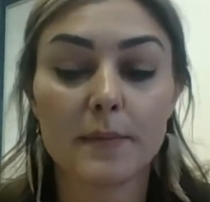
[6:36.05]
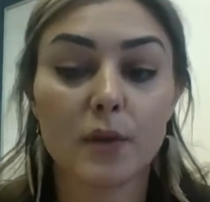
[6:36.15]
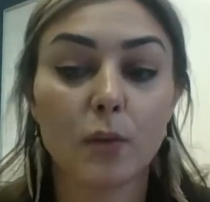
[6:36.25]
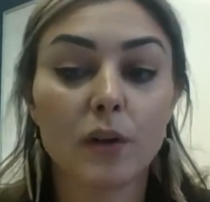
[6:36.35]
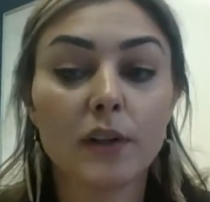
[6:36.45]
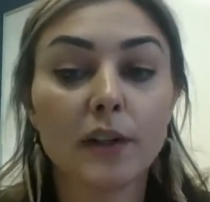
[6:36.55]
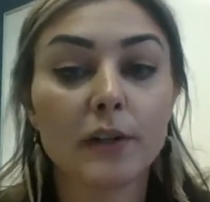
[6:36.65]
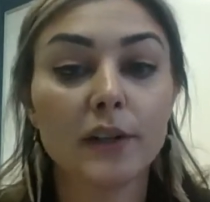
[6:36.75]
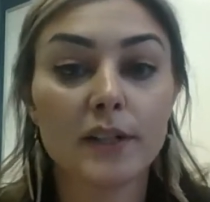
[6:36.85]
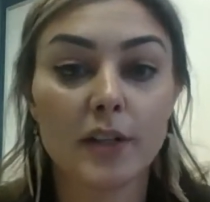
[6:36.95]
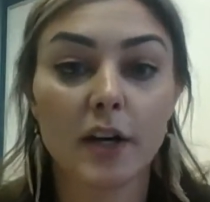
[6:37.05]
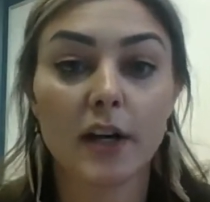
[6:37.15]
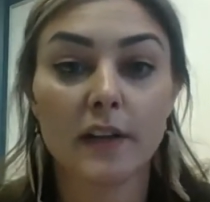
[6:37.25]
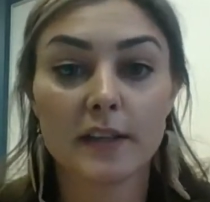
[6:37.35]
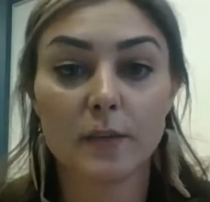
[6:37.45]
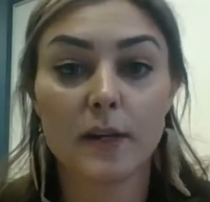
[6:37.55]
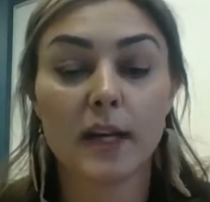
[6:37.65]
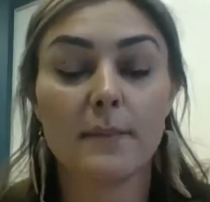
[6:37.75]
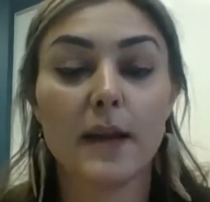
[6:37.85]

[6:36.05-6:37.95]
So we're literally starting this weekend.